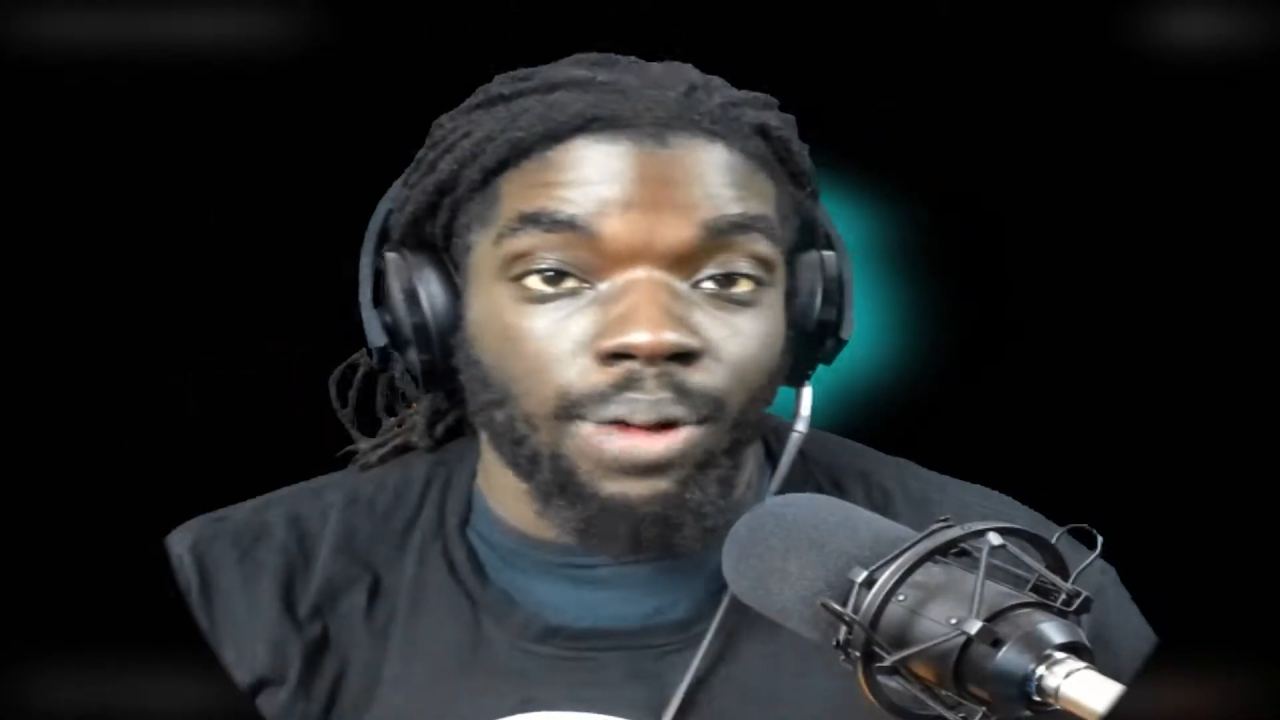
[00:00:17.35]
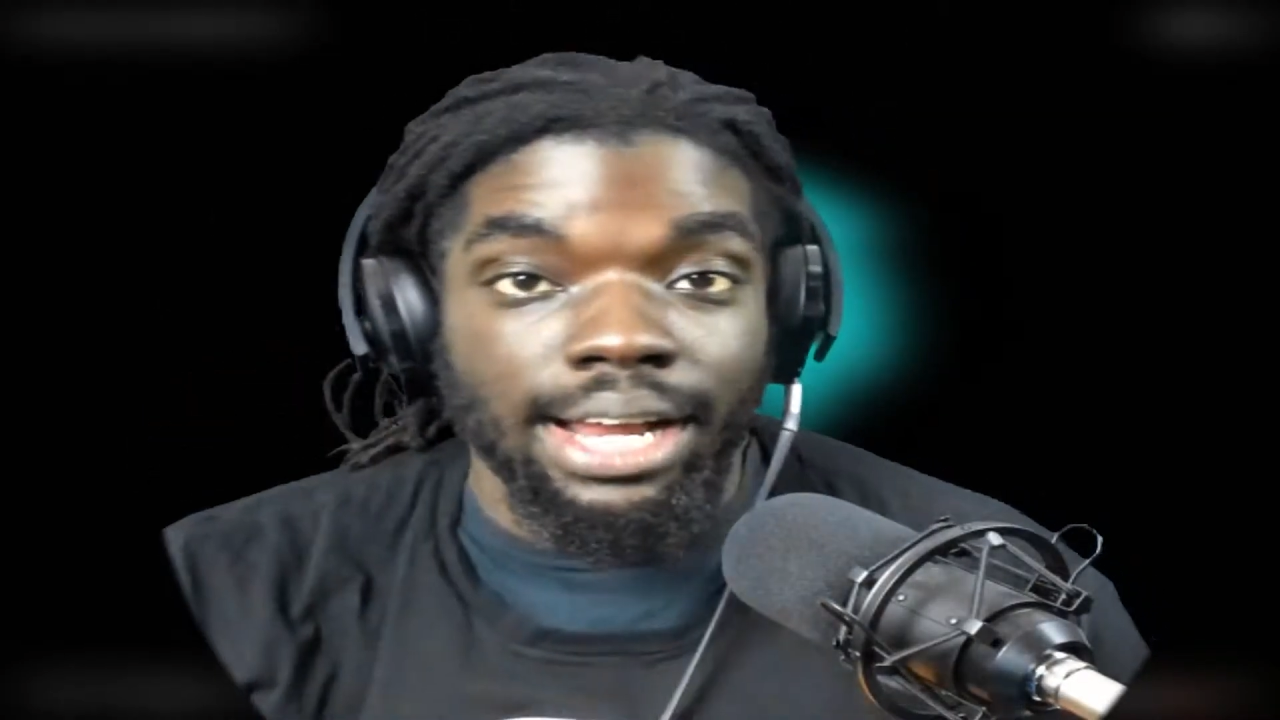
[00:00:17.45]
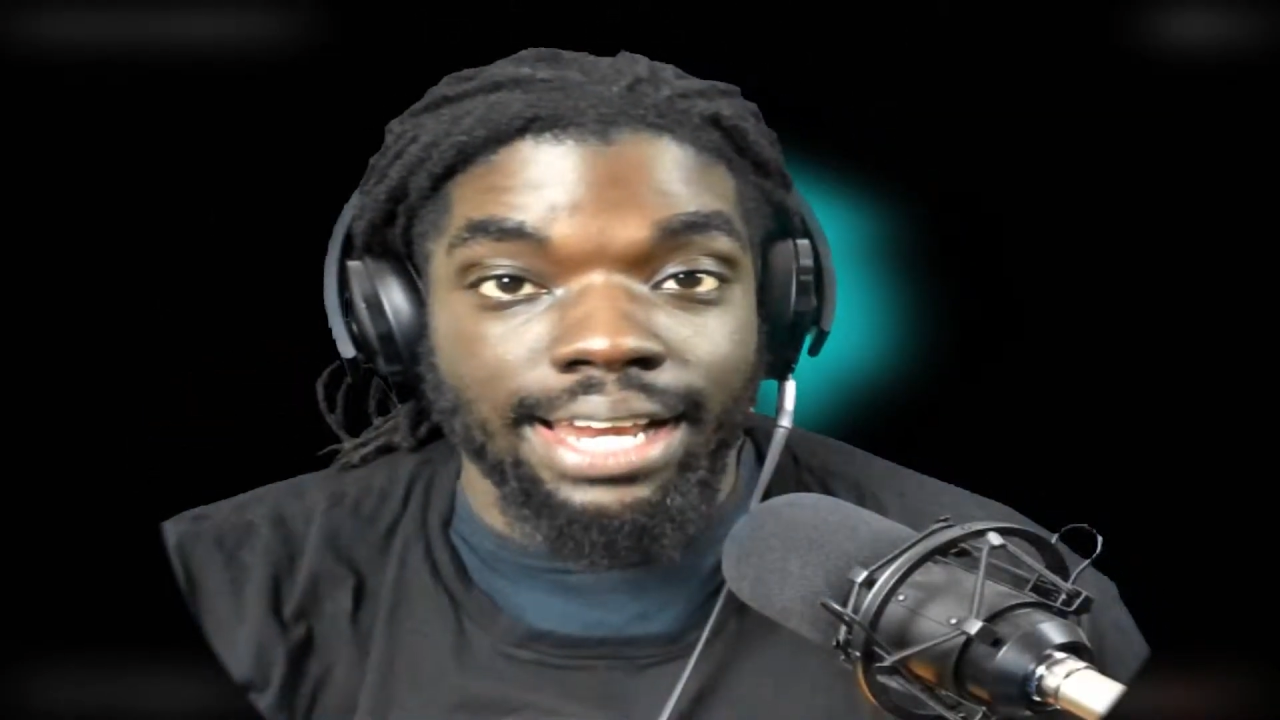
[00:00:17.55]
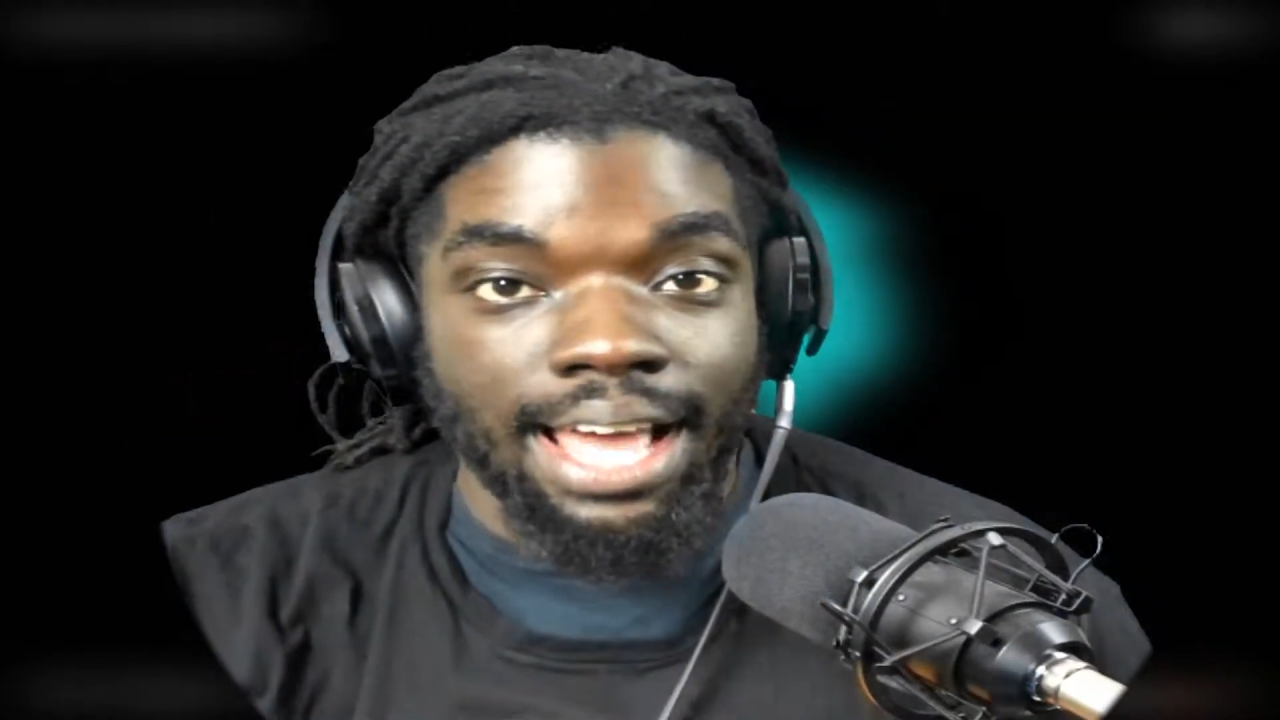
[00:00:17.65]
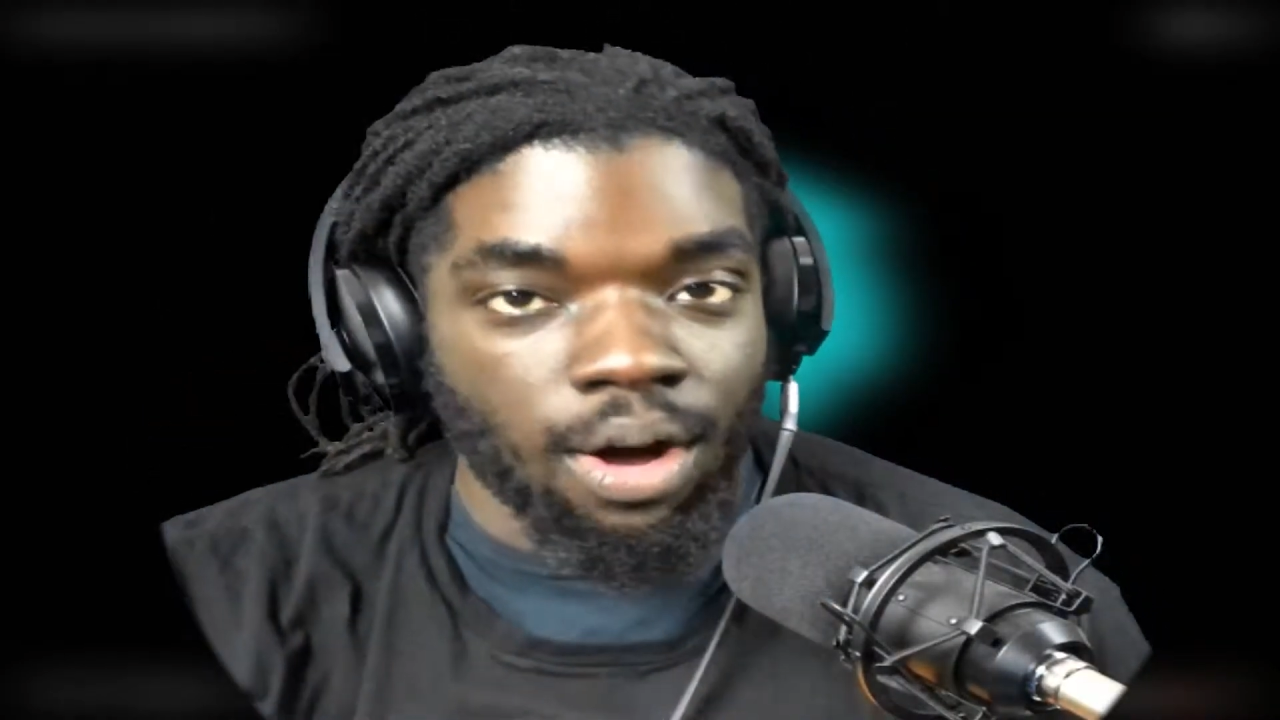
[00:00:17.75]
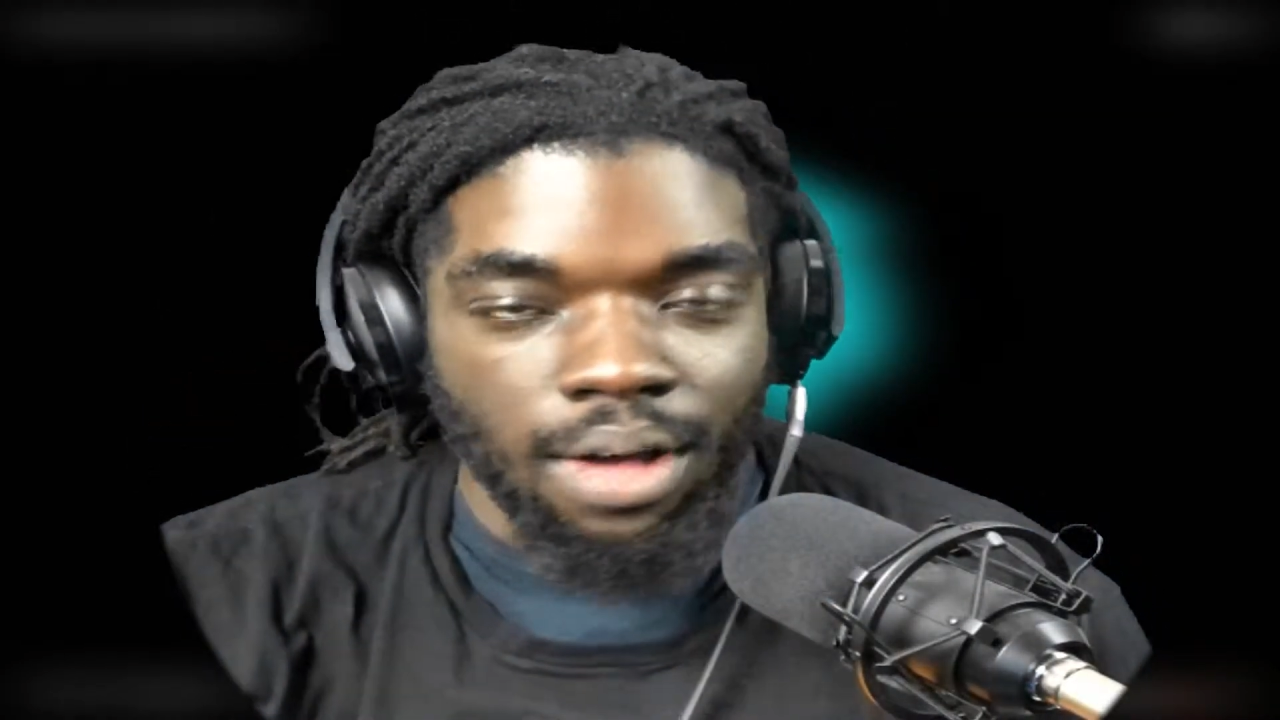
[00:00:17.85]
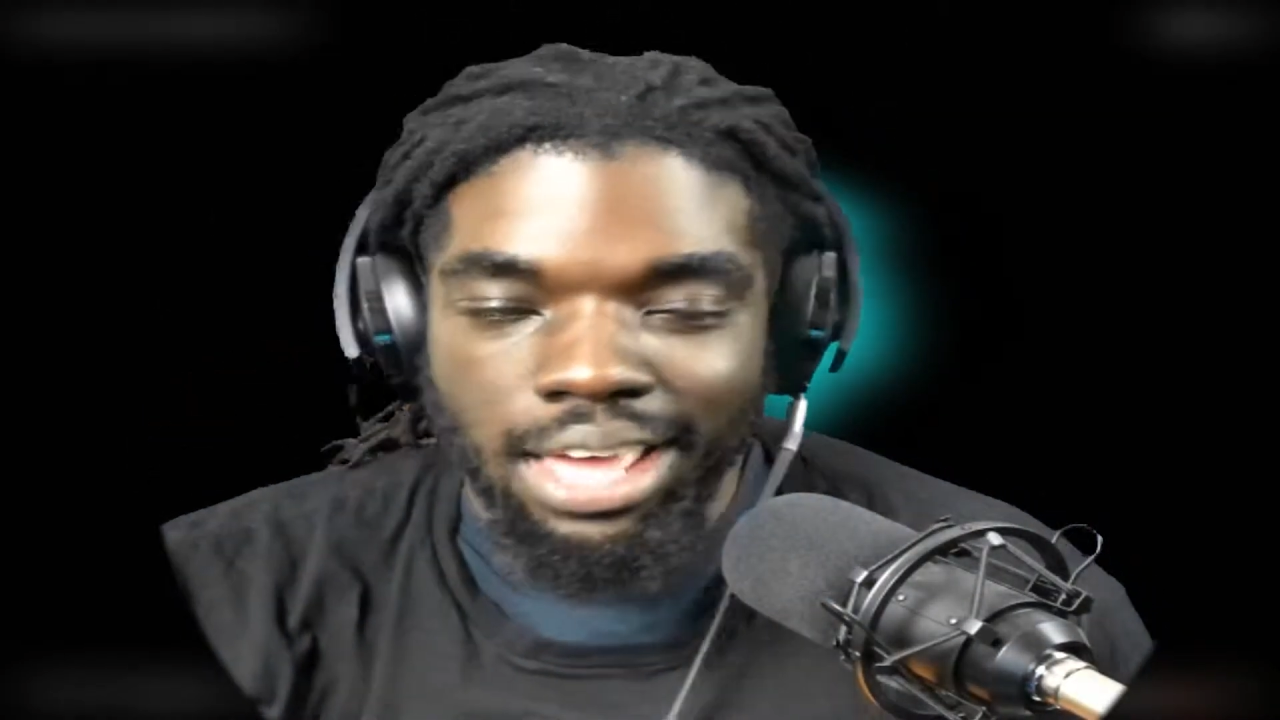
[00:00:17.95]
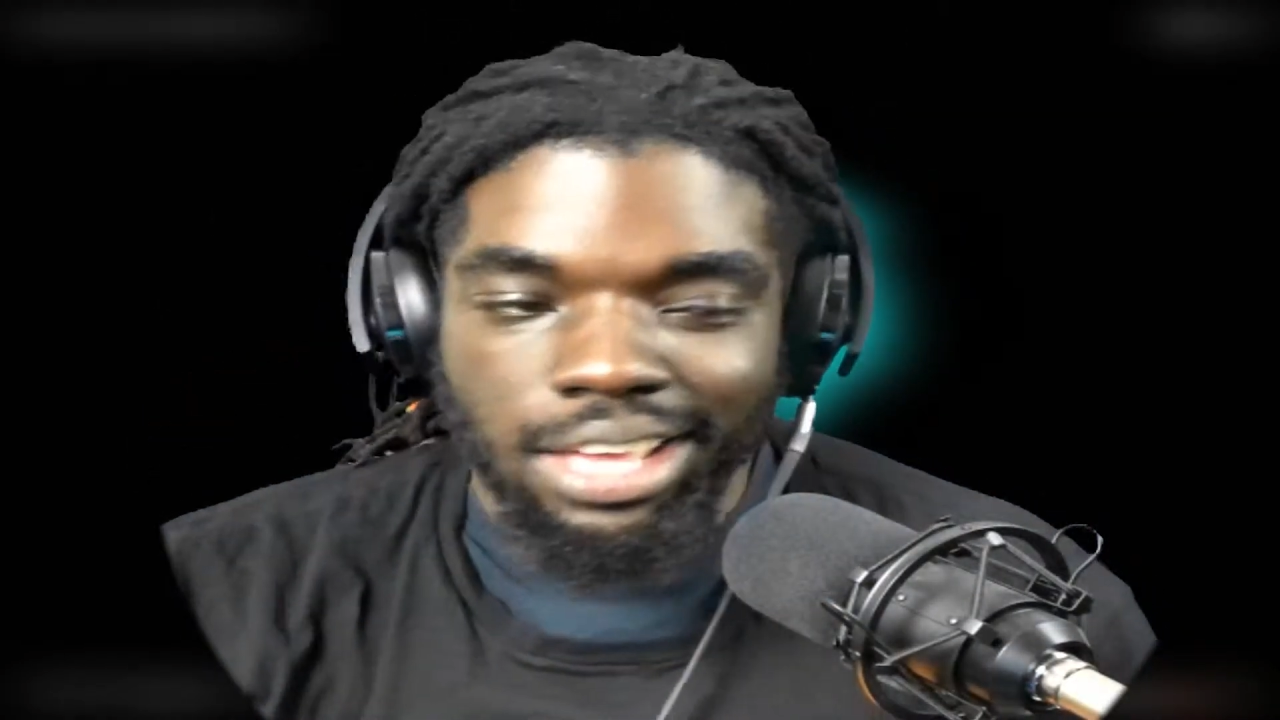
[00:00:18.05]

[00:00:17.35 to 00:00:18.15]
right now.